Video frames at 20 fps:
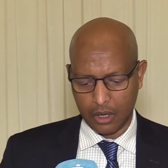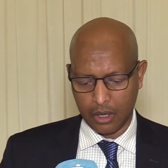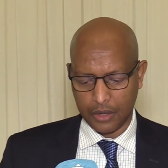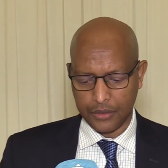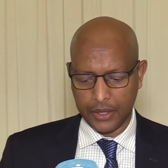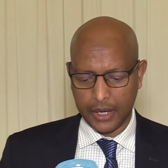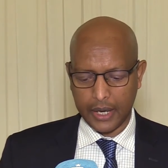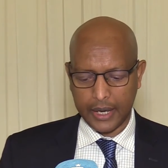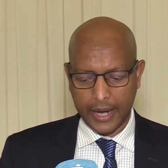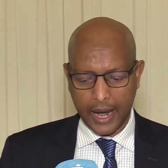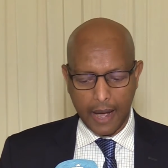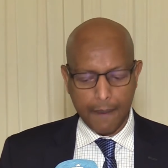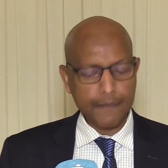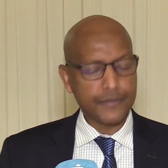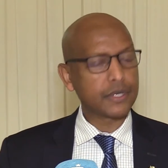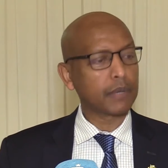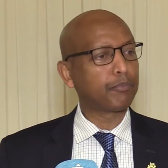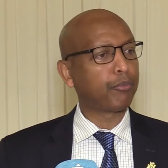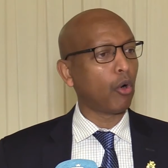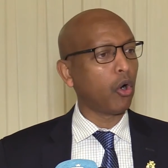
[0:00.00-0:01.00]
There
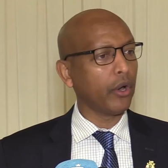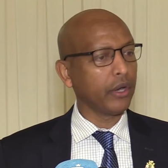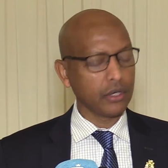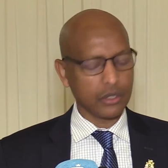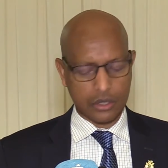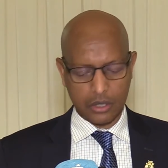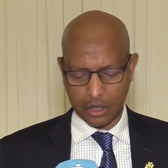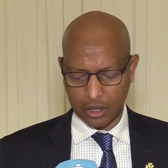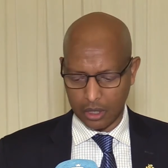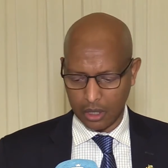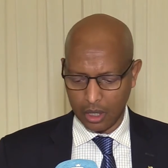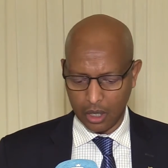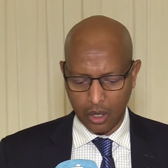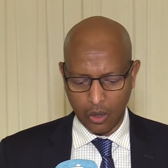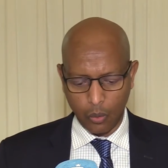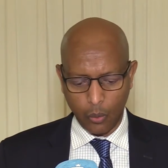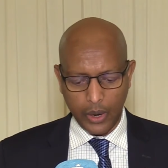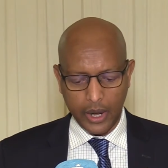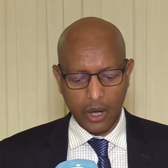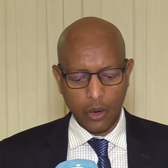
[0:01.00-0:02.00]
comes a point
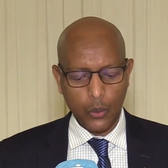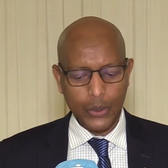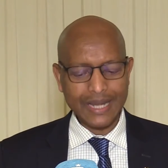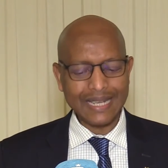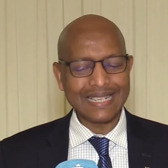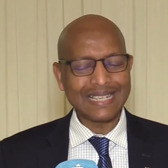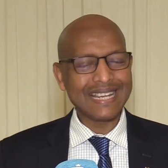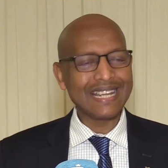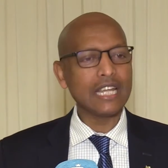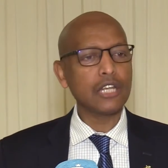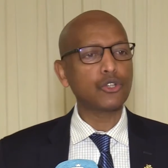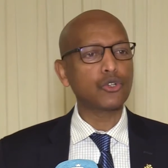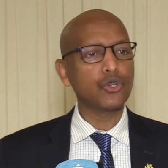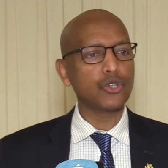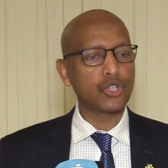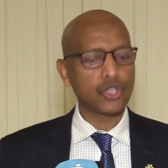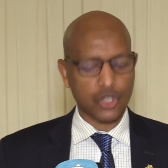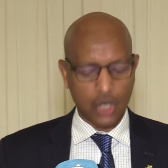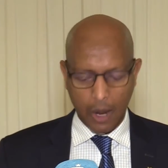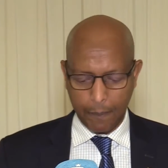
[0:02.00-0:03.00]
where we need to
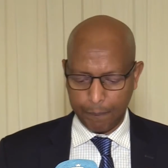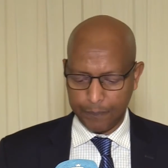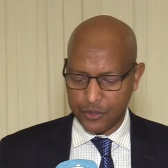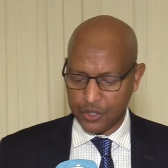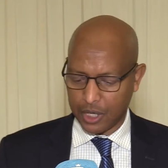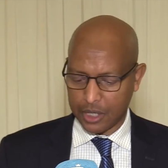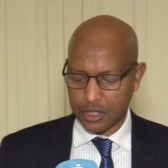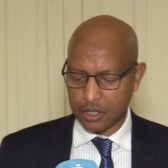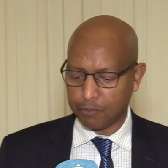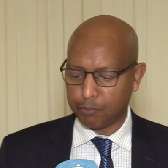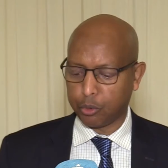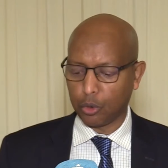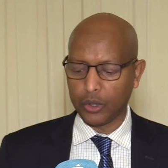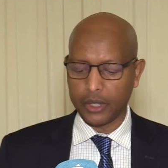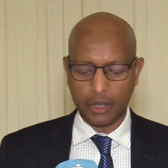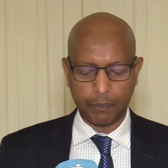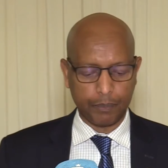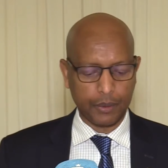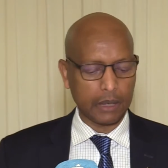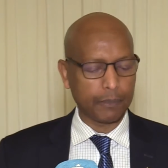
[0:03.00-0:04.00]
stop just
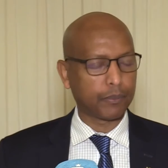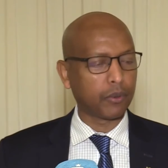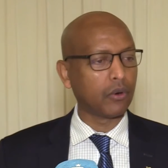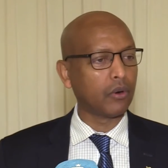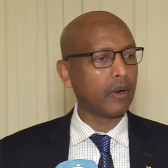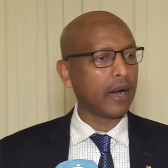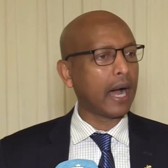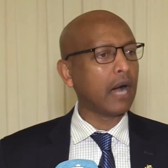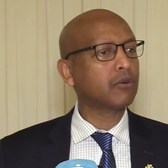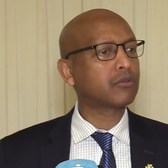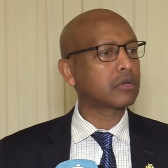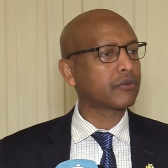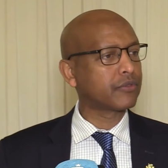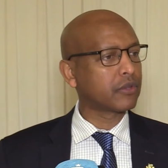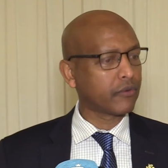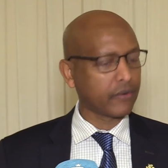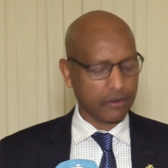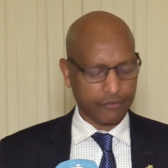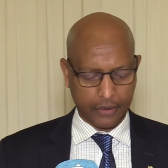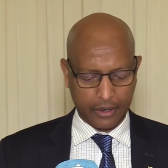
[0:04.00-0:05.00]
pulling people out of
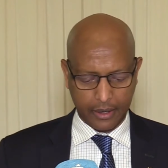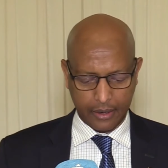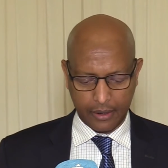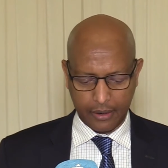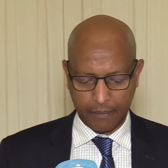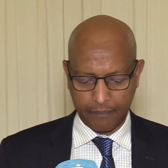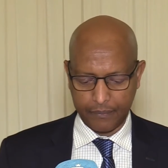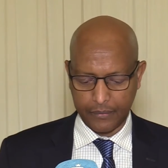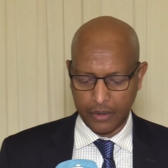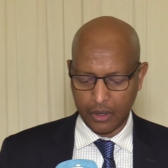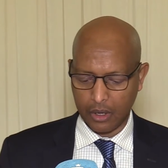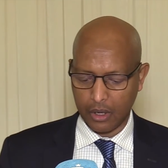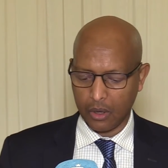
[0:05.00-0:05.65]
the river.